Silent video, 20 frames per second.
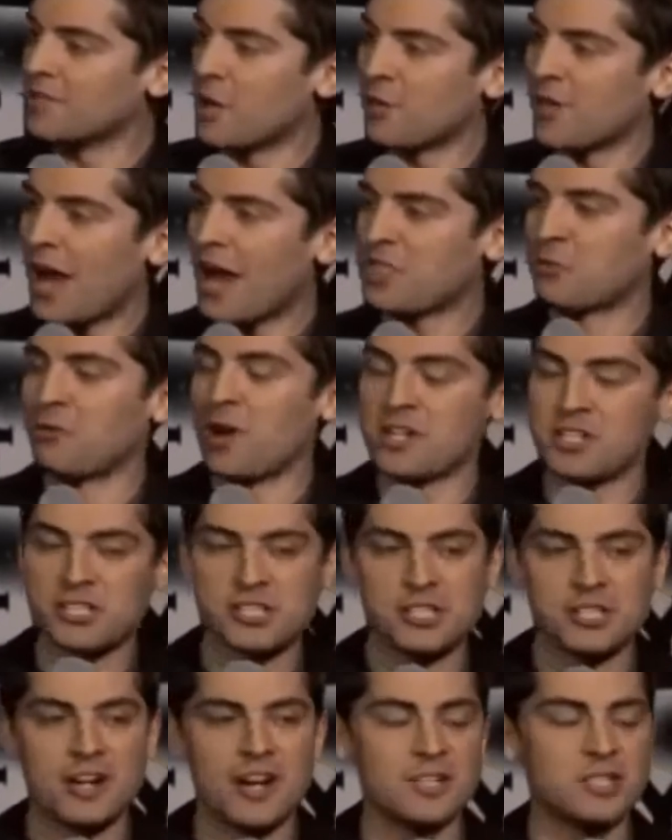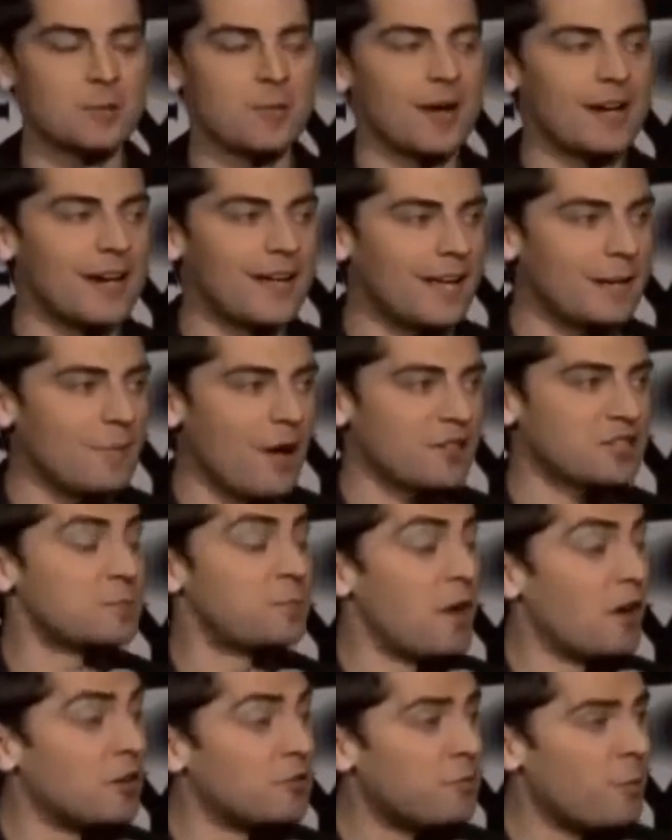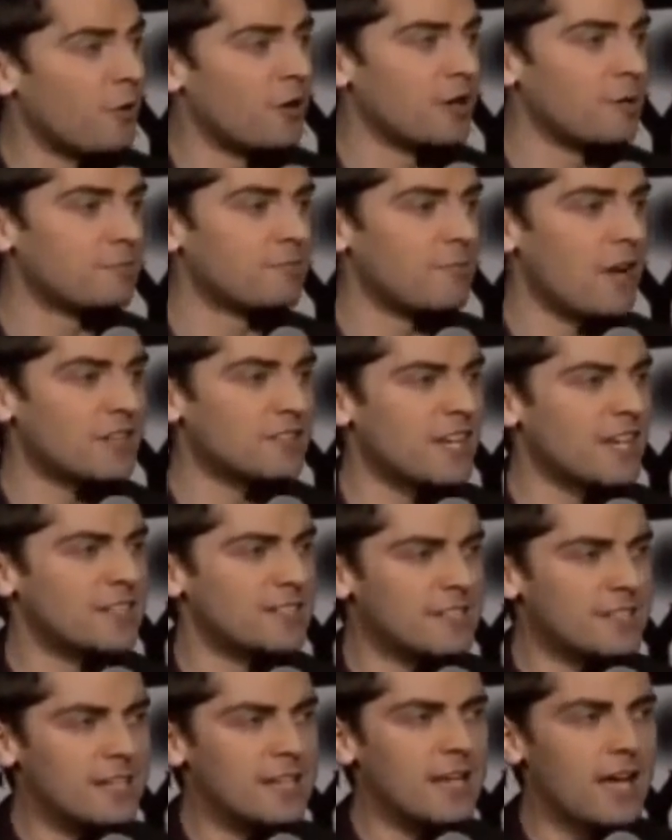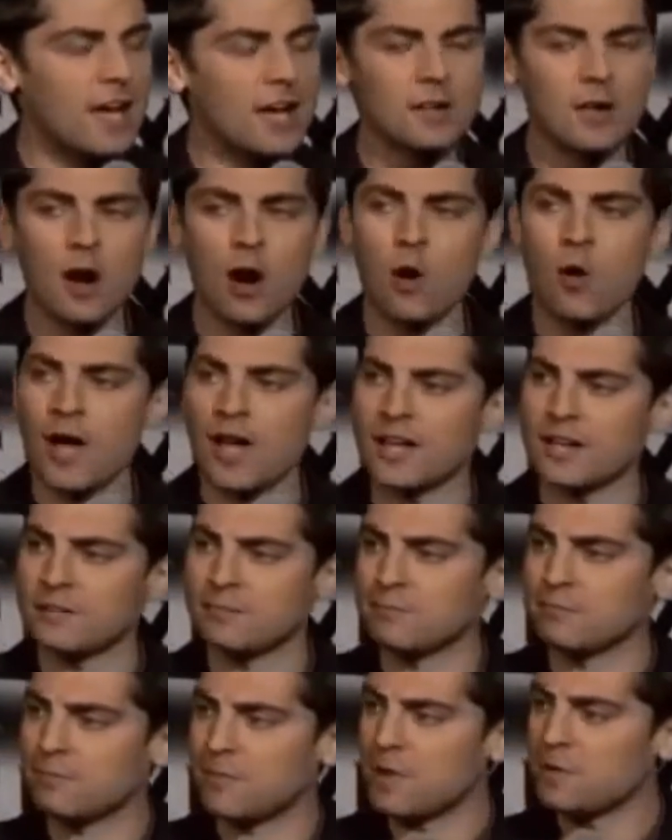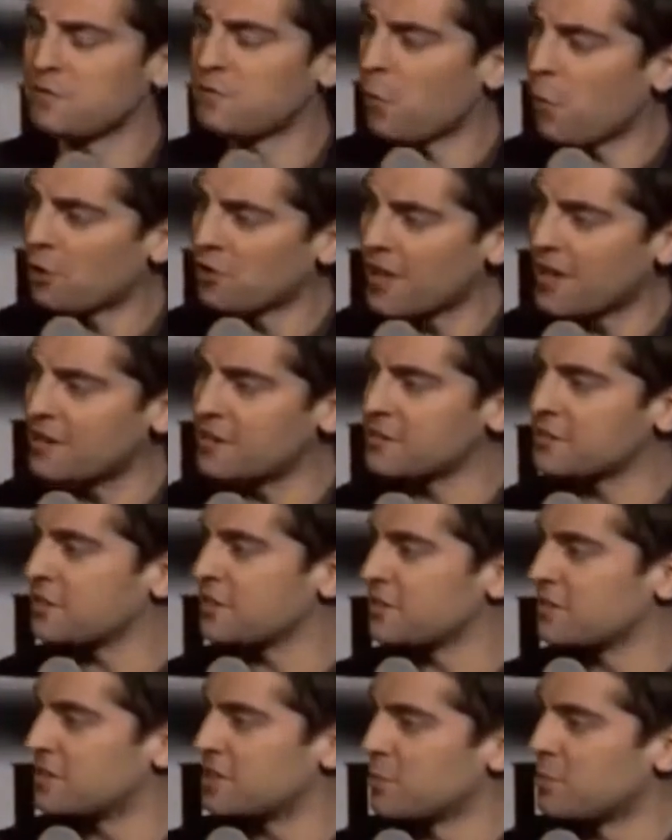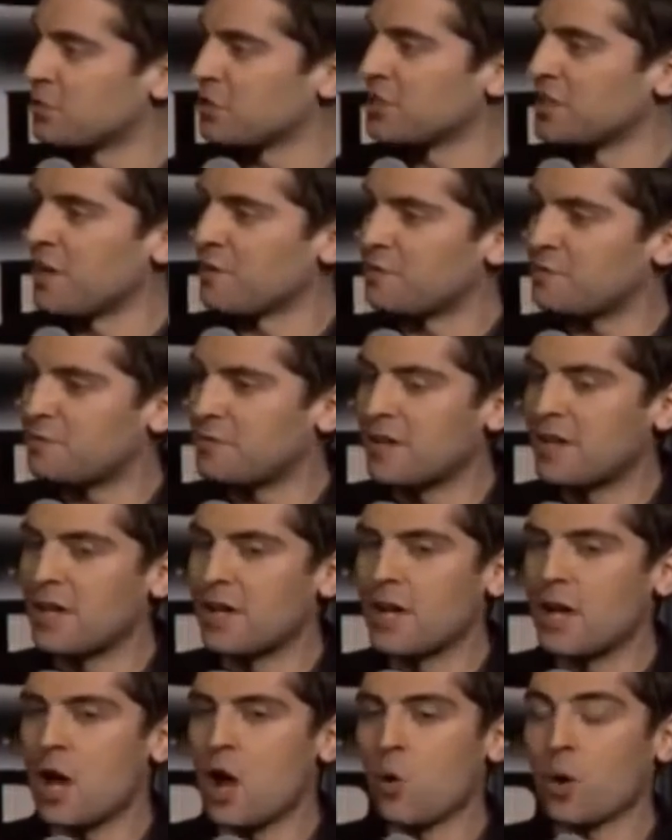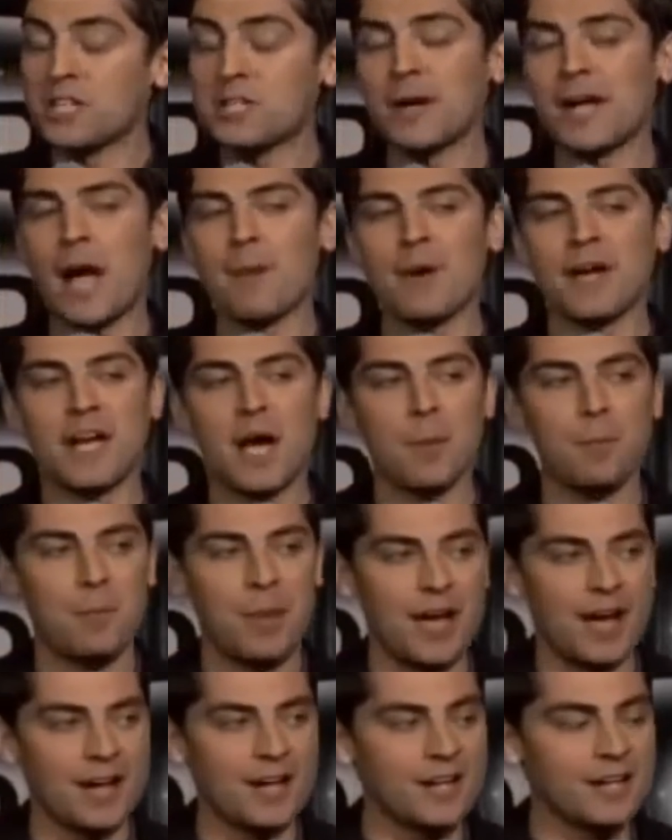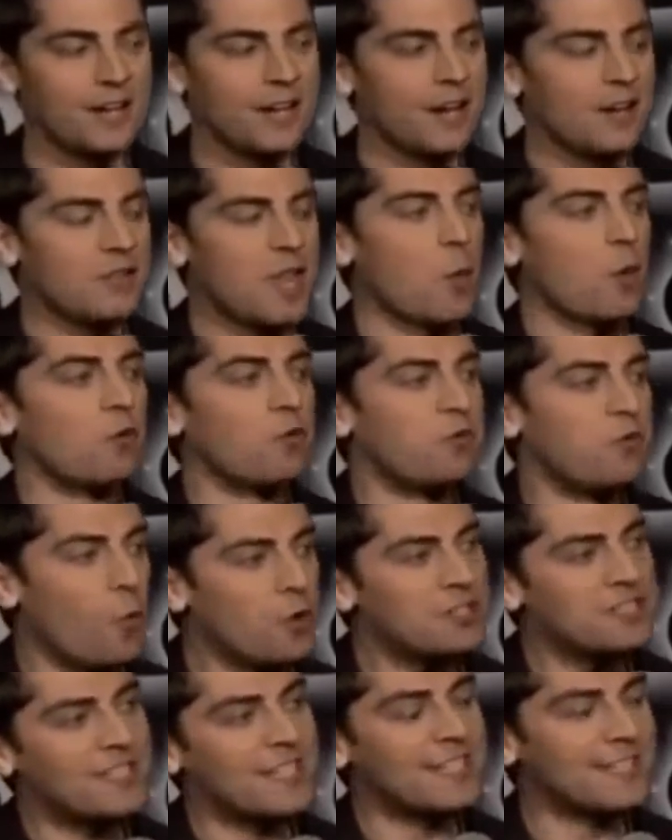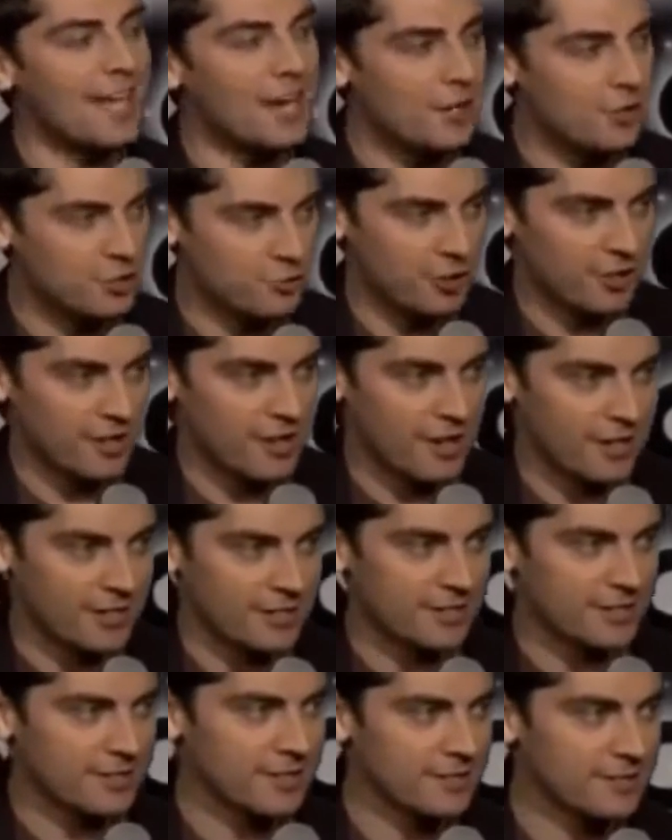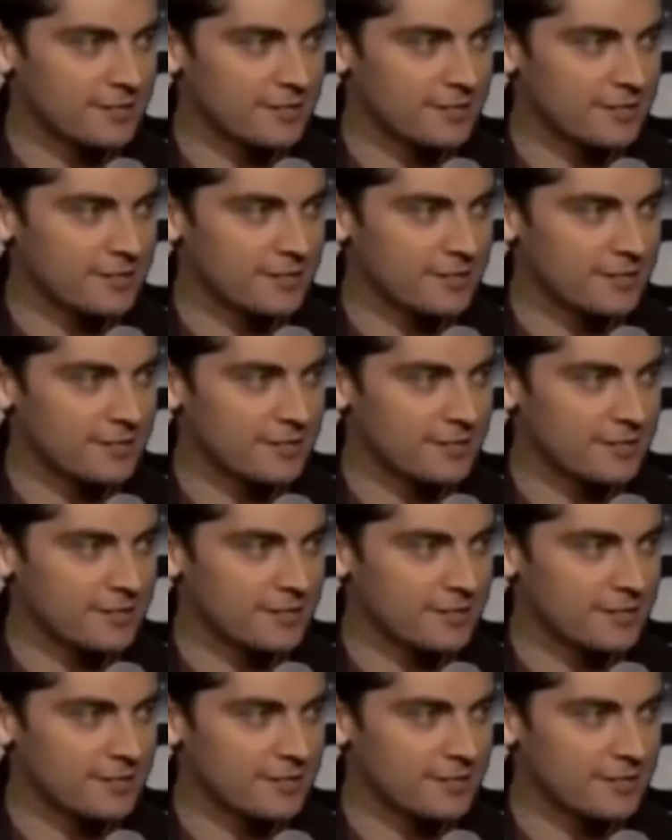You know, the guy at the register asks for my name, I'll spell it for him. I'll say it's E-L-O-N. Four letters, simple enough. One time I got my cup back, there were 14 letters written on it.